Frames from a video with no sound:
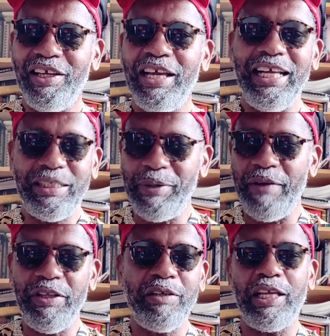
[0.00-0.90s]
It has to be,
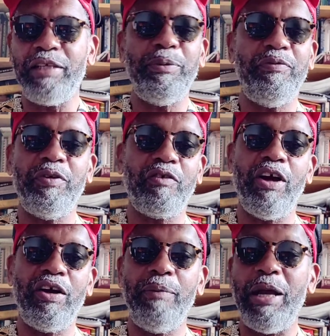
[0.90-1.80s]
everything has to be from the
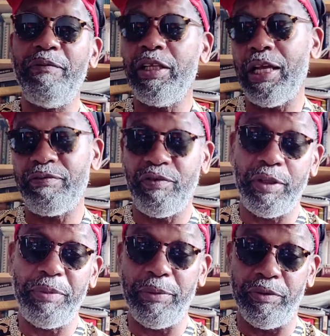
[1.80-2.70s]
ground up, everything has to be from
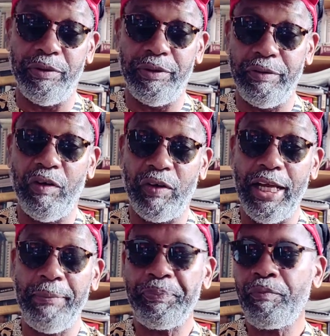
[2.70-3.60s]
the people,
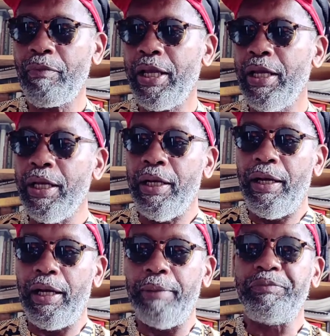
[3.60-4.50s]
okay?
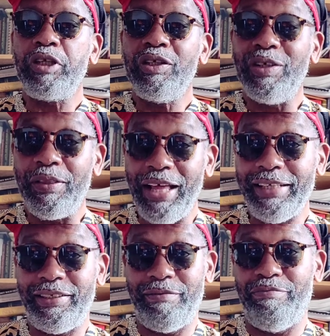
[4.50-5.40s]
Uh, so
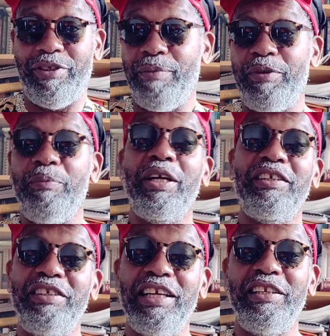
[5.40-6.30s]
that's the, the
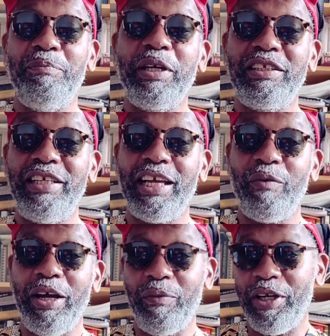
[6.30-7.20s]
biggest thing, the biggest
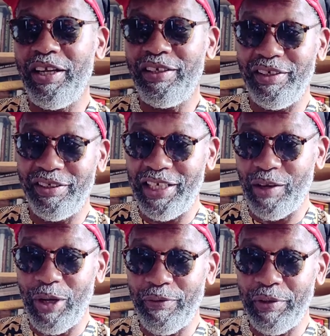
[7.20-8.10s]
takeaway we need to
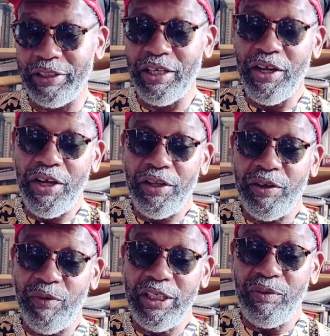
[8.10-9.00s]
take away from this.
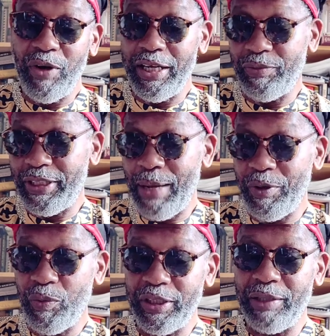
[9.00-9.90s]
The reason why it was
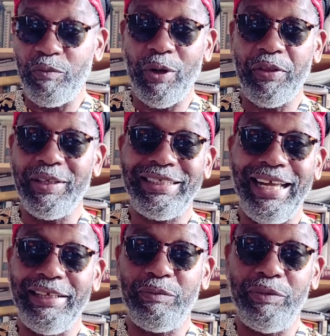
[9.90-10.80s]
happening with, whether it's,
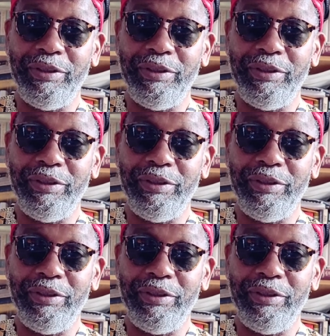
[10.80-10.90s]
and